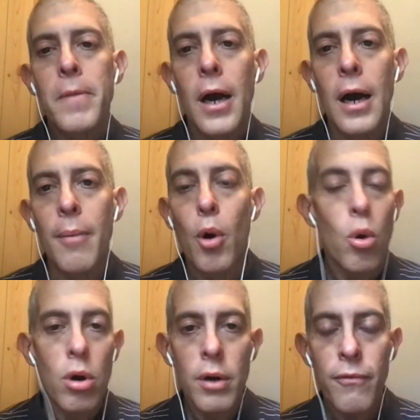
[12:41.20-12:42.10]

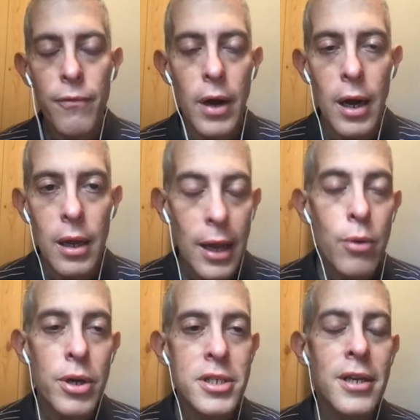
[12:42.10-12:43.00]
Or
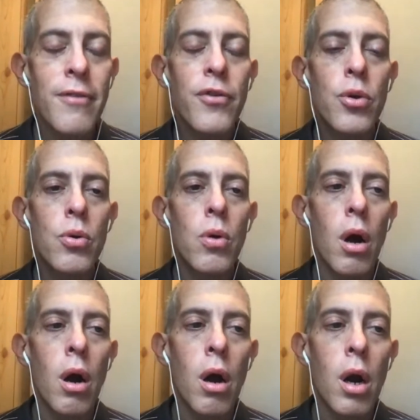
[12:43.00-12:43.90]
likewise, if you
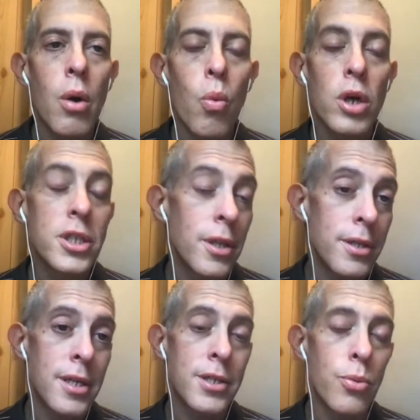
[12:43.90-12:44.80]
are watching
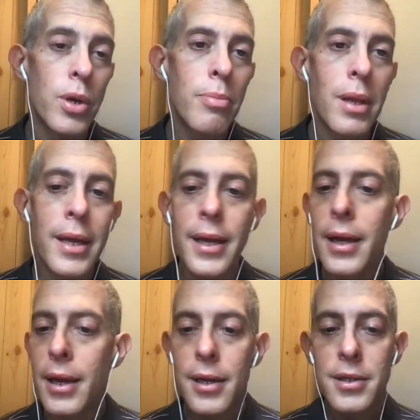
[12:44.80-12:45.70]
this as a replay,
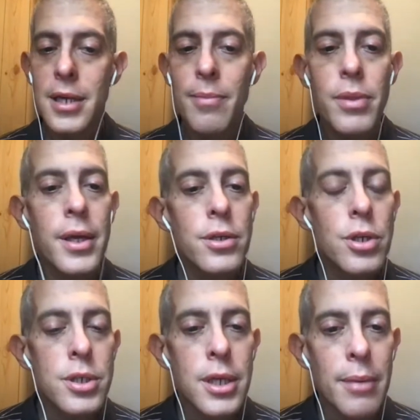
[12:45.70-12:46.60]
same thing,
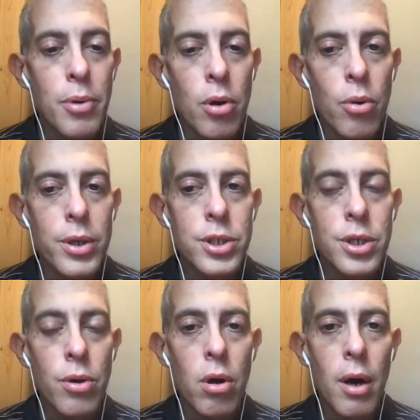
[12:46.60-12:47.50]
just type your question
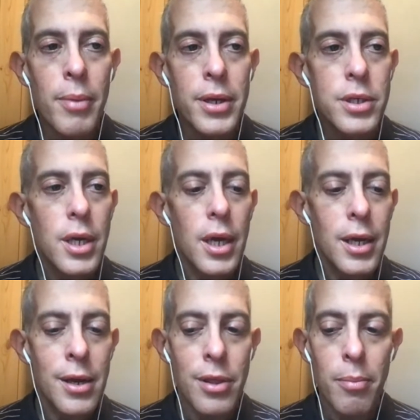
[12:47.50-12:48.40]
or comment
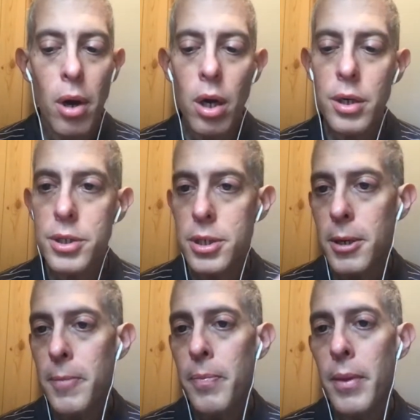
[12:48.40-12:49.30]
in the box.
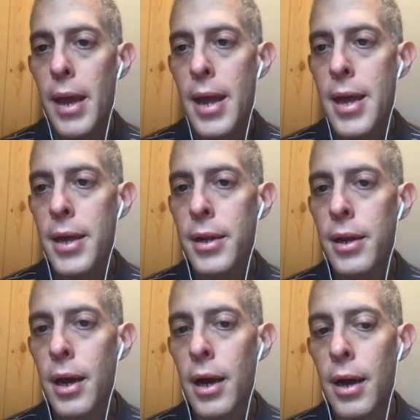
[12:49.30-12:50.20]
And
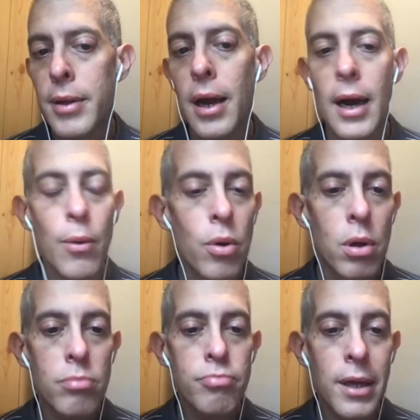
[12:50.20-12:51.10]
yeah, I
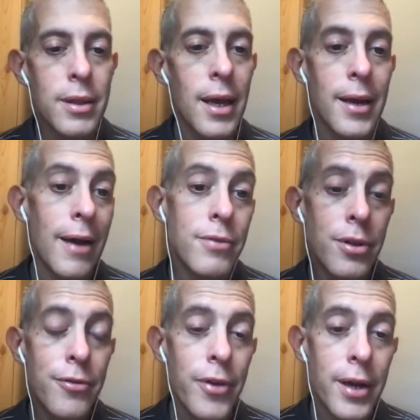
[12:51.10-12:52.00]
will get that after
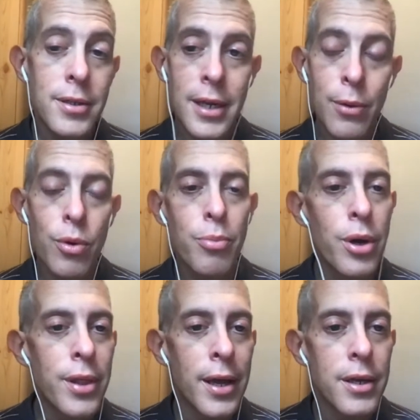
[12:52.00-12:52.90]
the fact, and I will
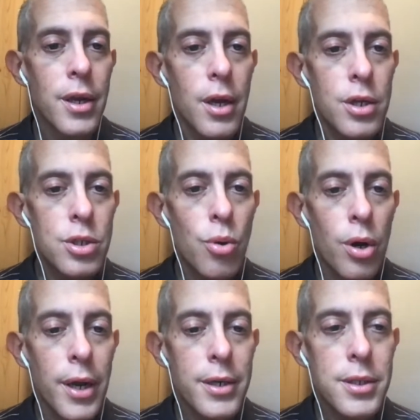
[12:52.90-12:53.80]
bring that to our
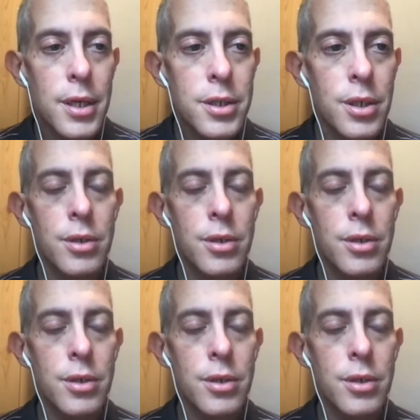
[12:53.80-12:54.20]
next session.